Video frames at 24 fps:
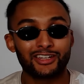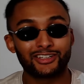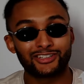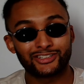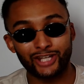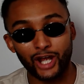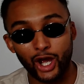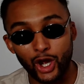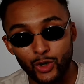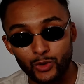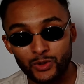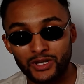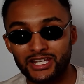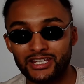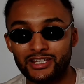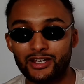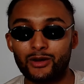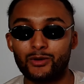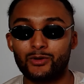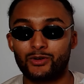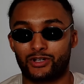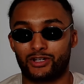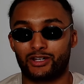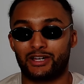Tony
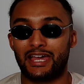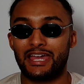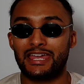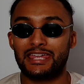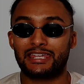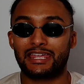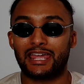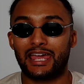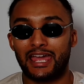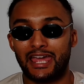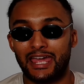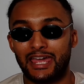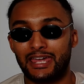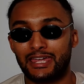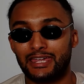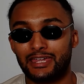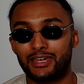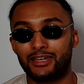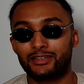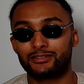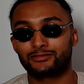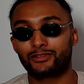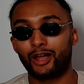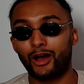Oka,
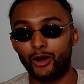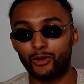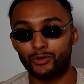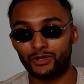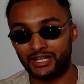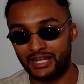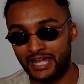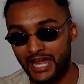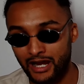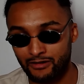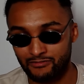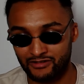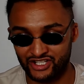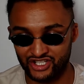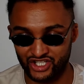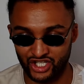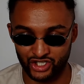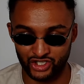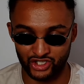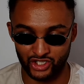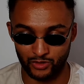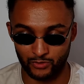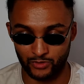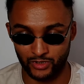a.k.a. Tony
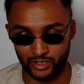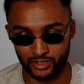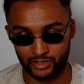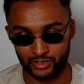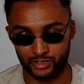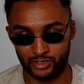Harrison, you were.